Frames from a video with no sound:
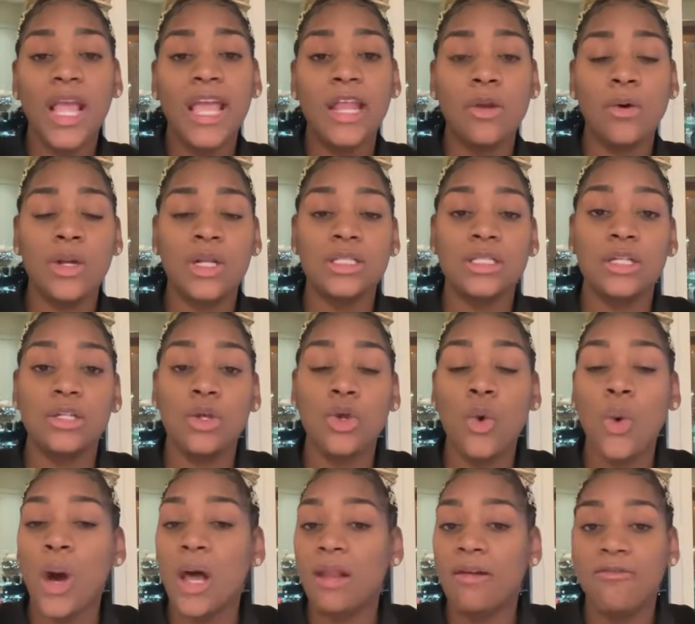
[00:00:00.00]
in order to
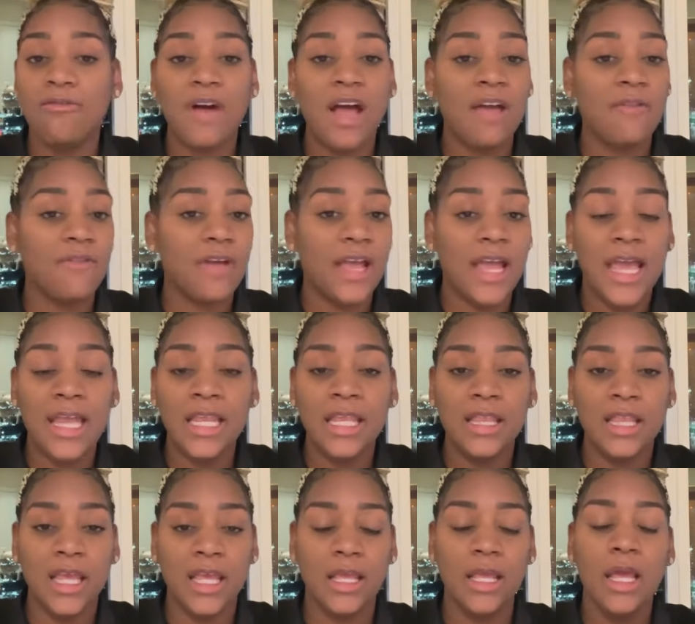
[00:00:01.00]
qualify for
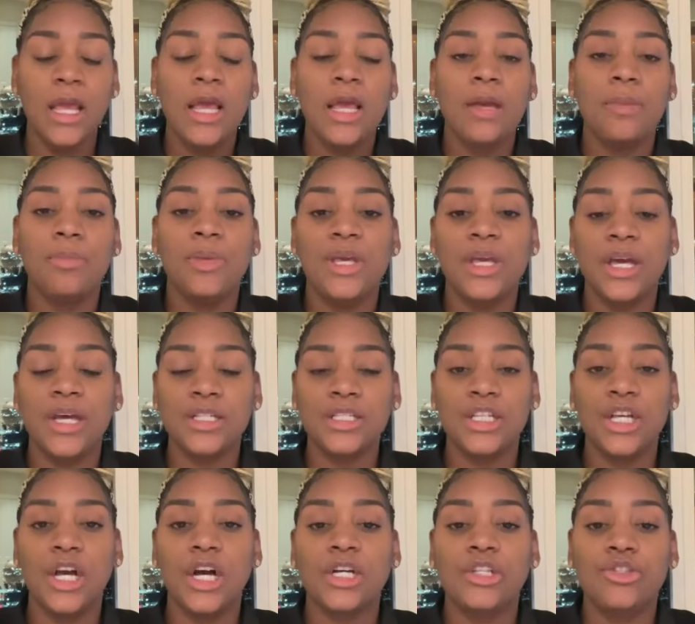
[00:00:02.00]
anything,
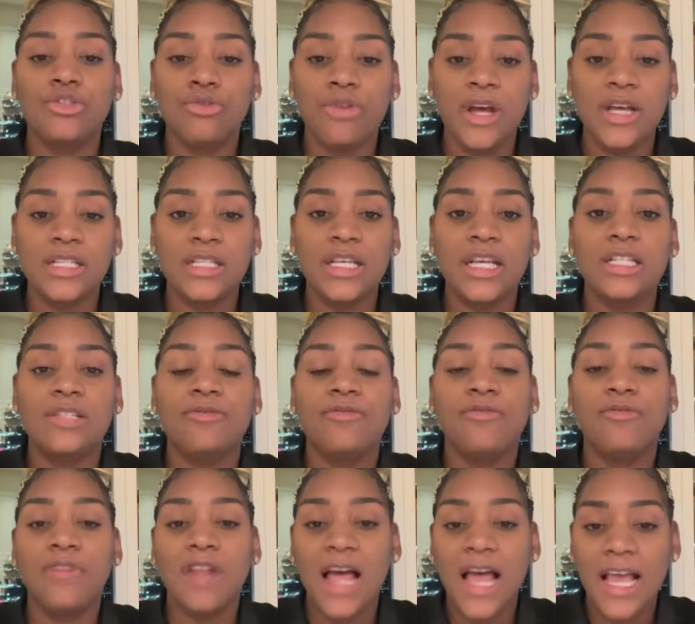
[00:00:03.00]
because your address is
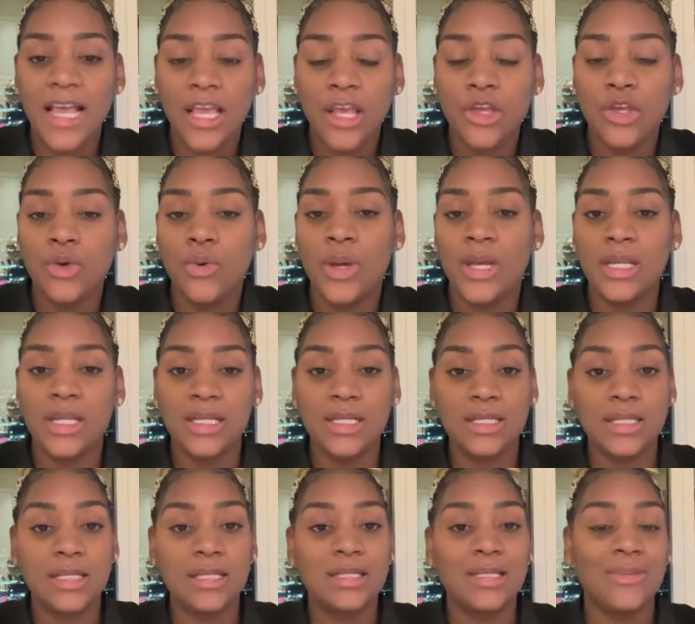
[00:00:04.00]
flagging you in the
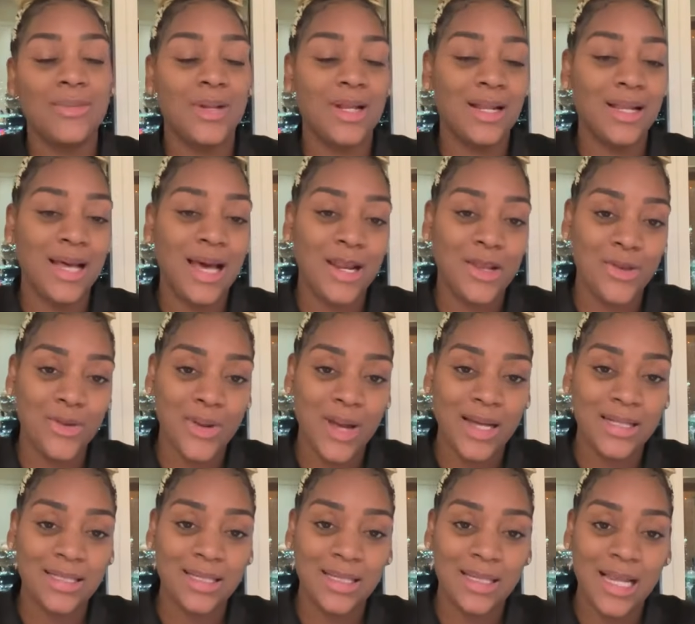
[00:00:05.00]
system and a lot of you
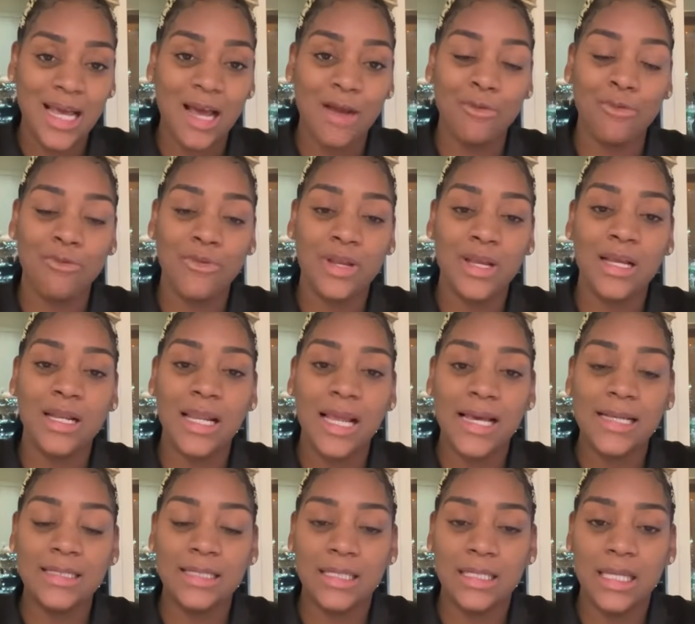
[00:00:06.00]
guys are not
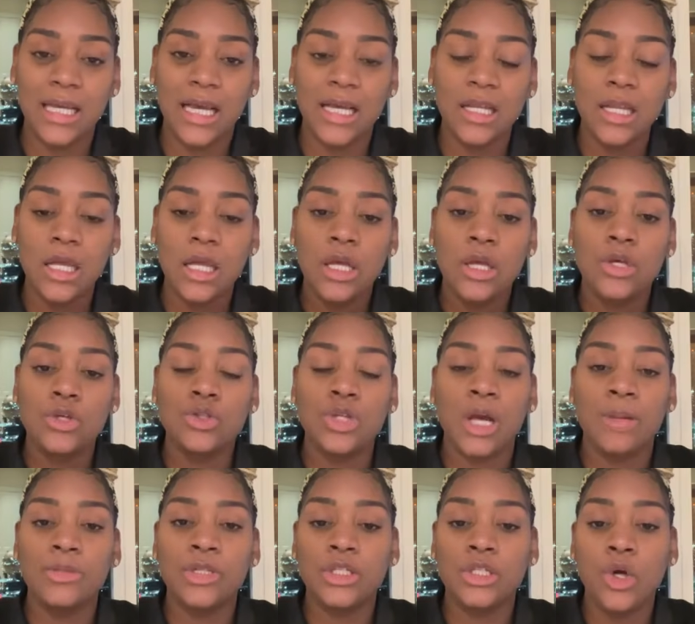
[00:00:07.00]
realizing that.
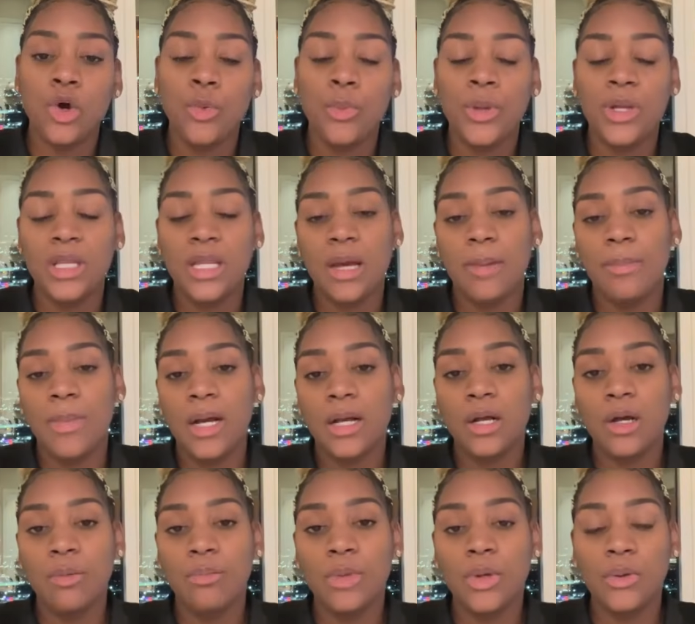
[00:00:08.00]
So I'm just hoping that my
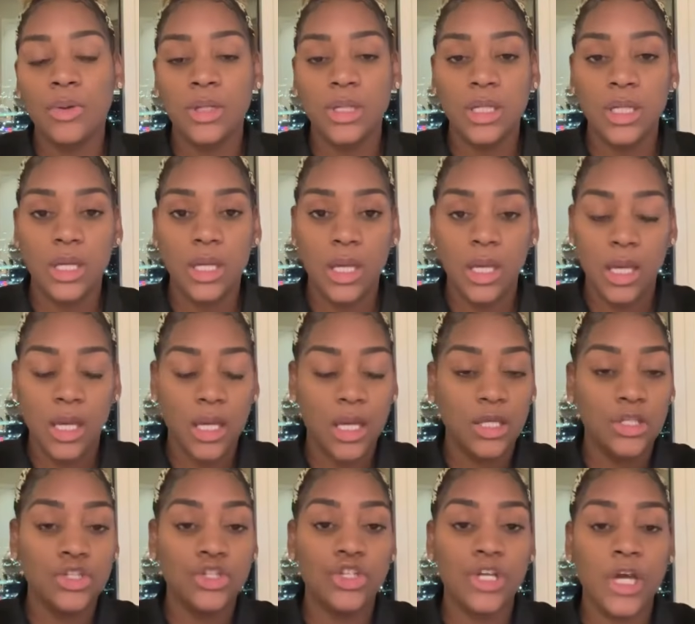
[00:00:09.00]
community
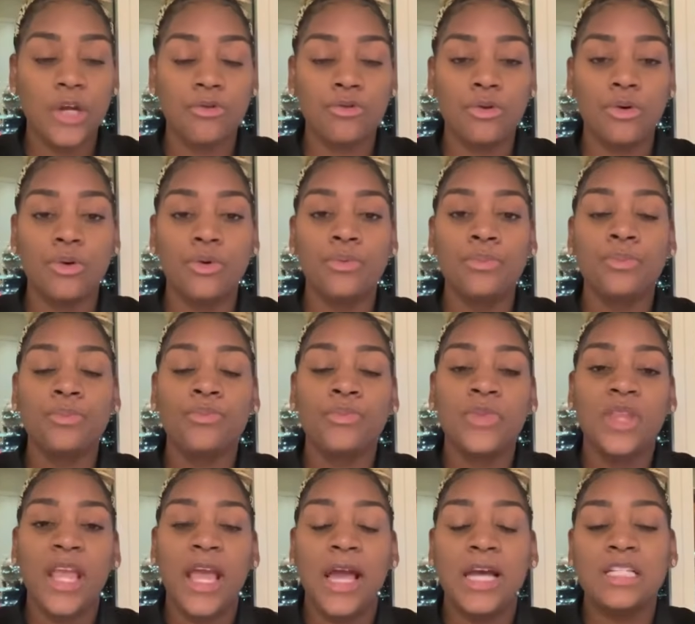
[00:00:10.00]
in general
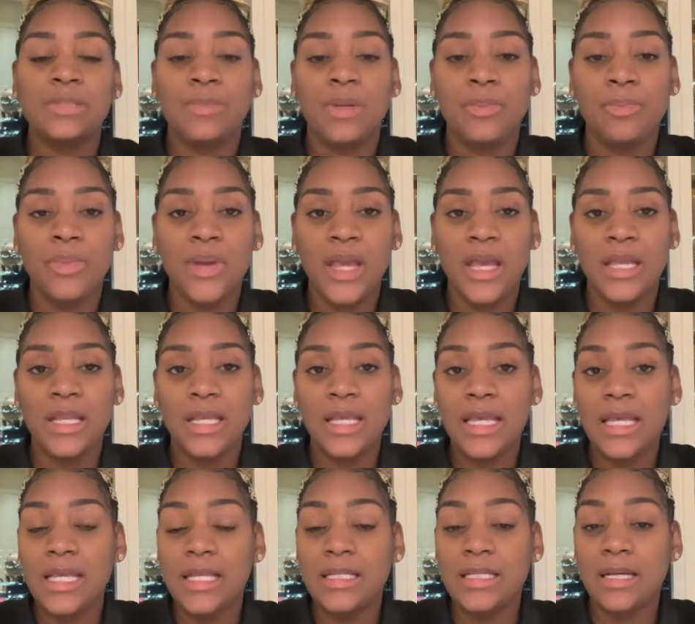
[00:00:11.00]
has been paying
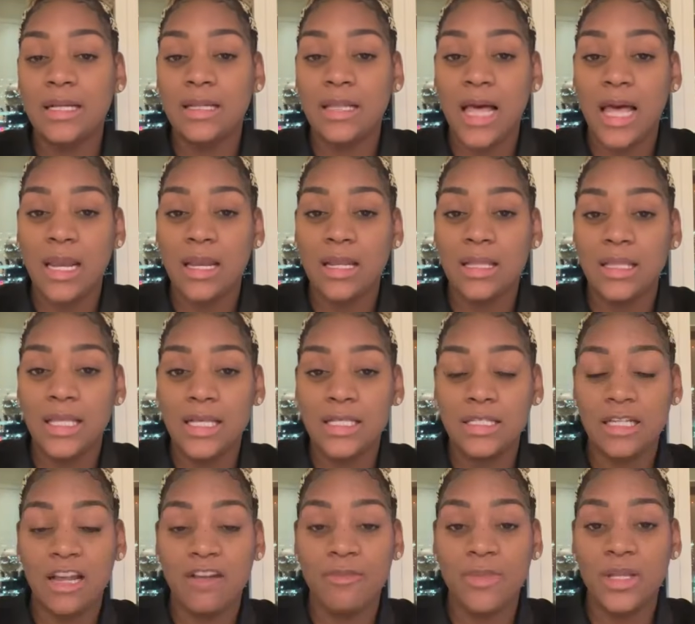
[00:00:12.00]
heed to a lot of the
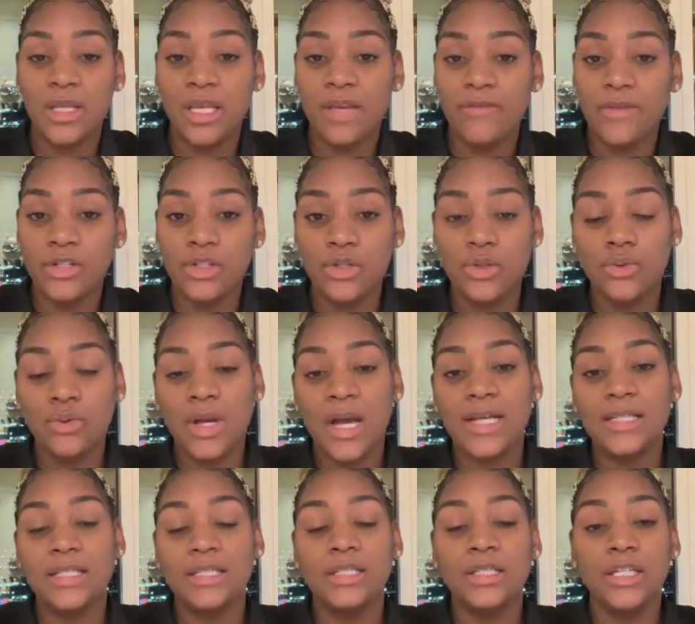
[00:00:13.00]
things that I've been giving to you
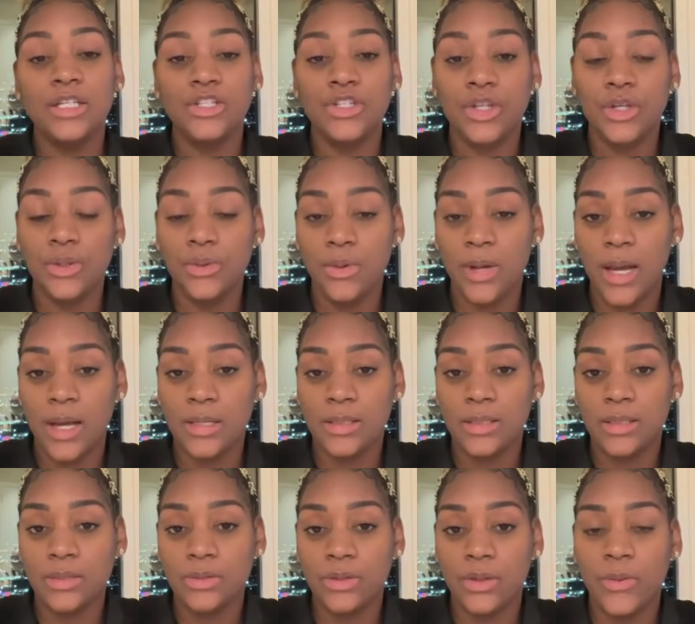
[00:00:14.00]
guys and teaching you
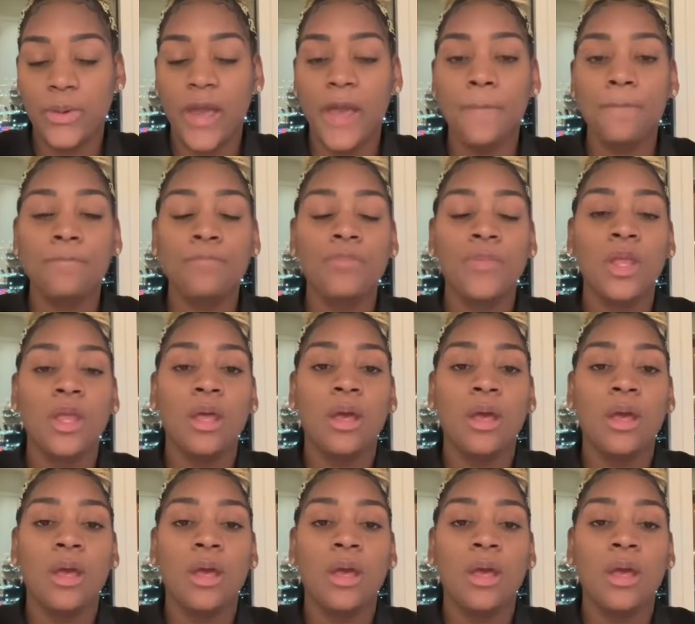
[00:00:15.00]
guys, okay?